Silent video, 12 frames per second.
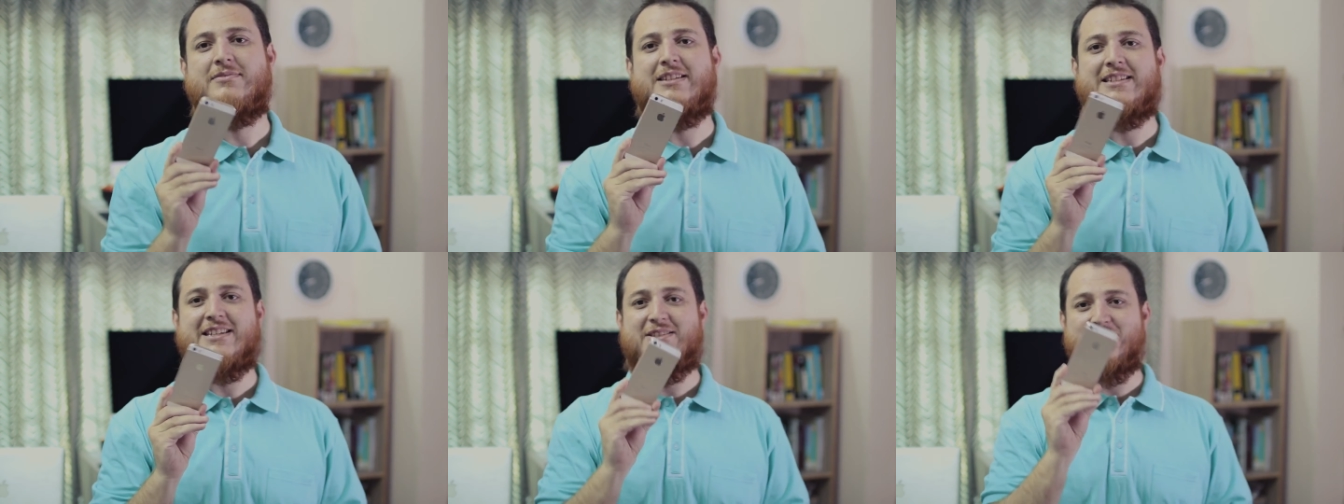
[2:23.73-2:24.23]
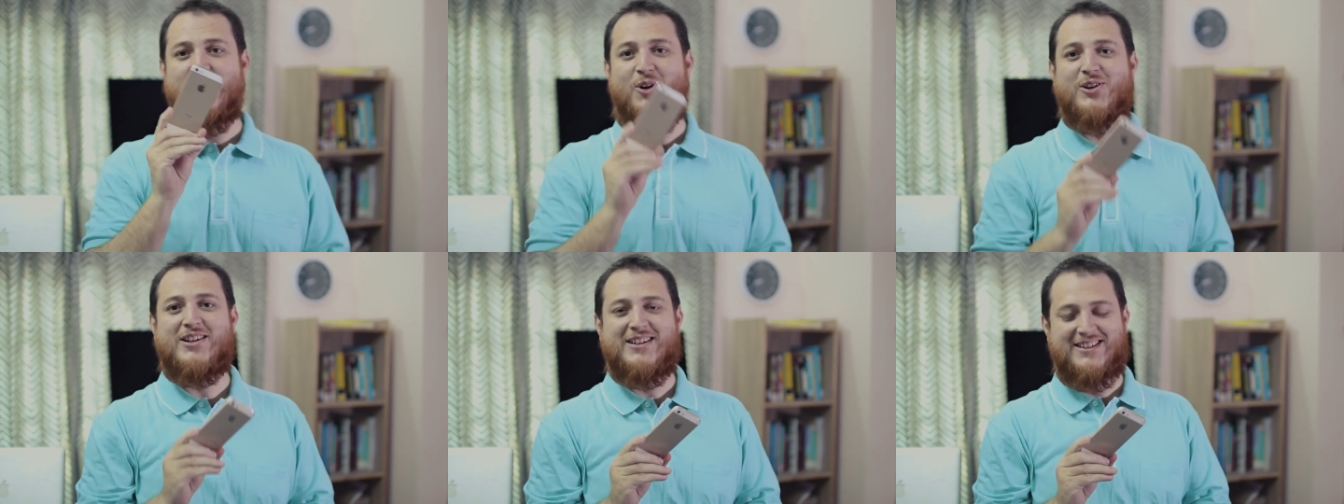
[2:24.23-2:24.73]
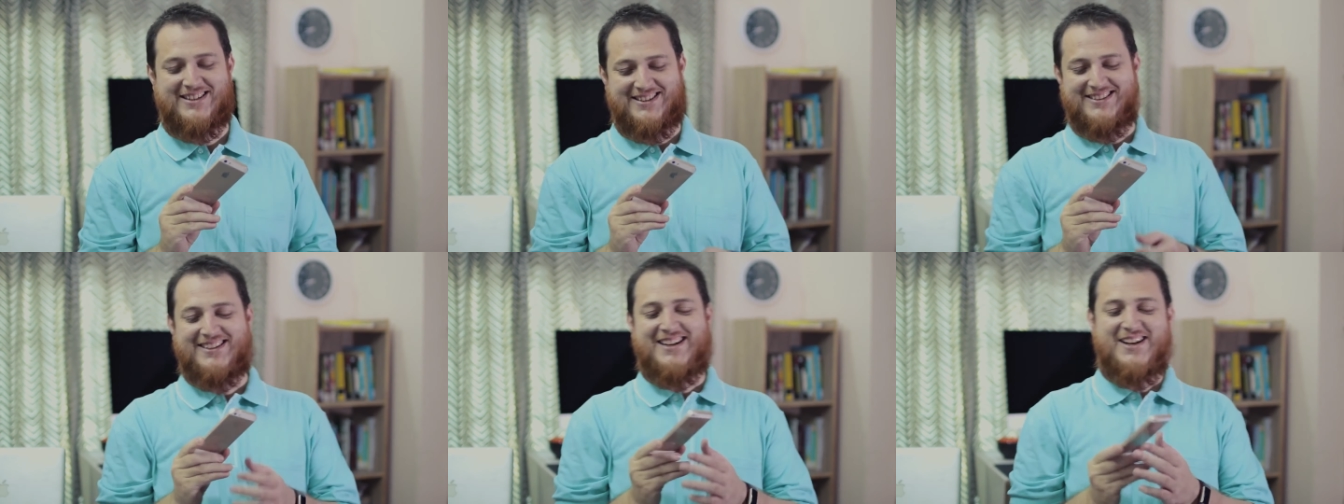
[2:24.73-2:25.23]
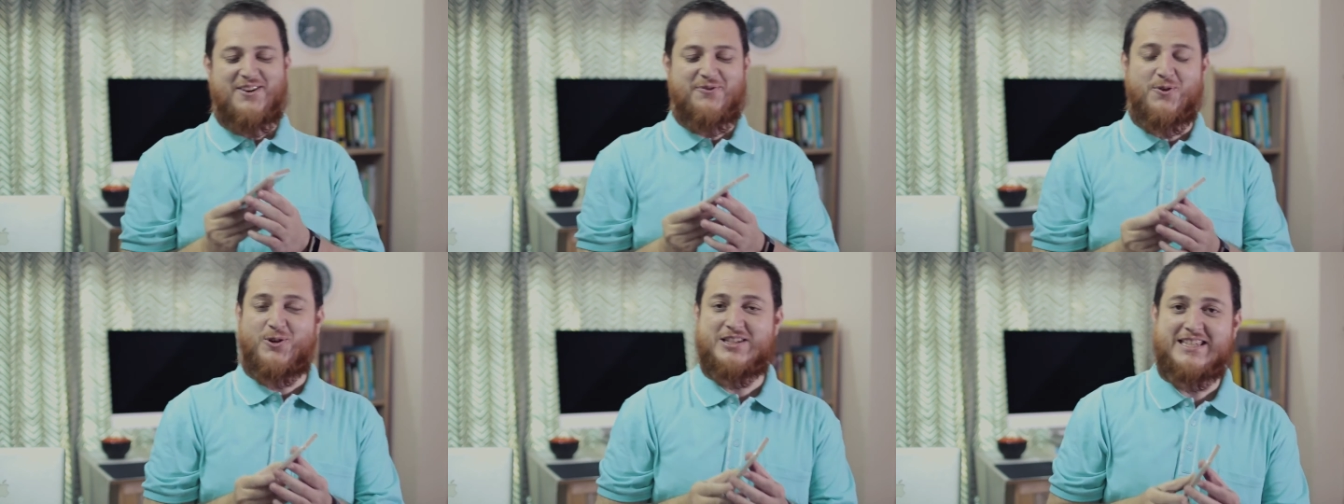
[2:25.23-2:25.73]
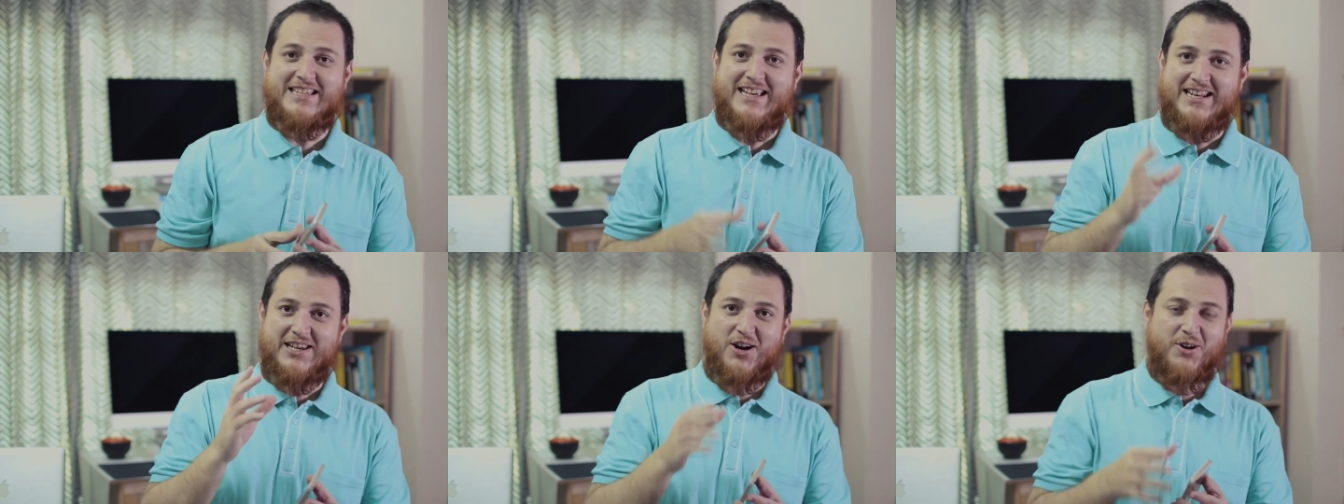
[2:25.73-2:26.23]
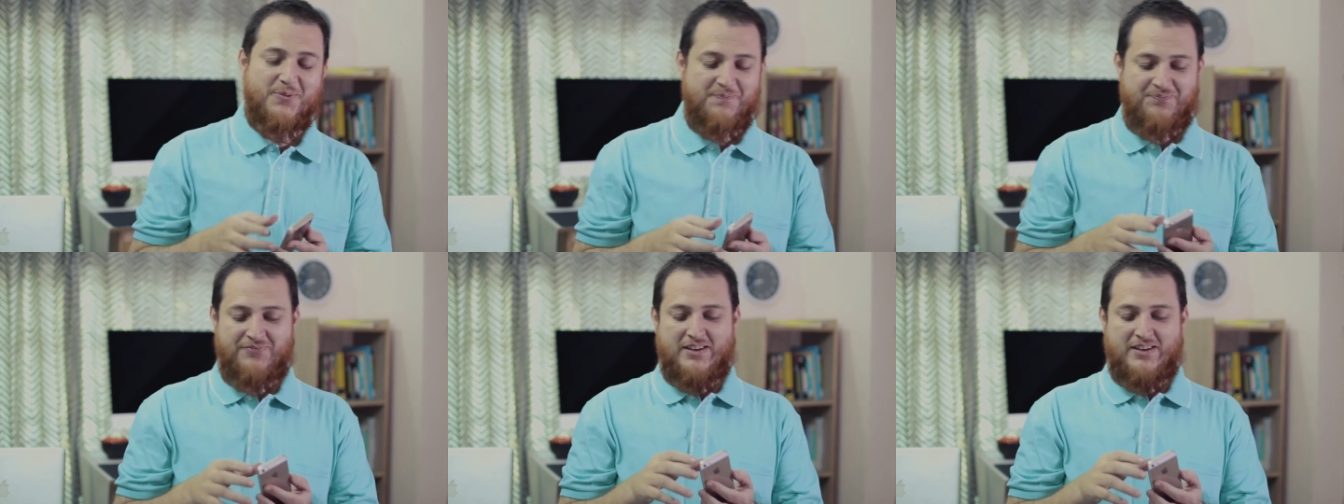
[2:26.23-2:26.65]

this is not focusing anyhow.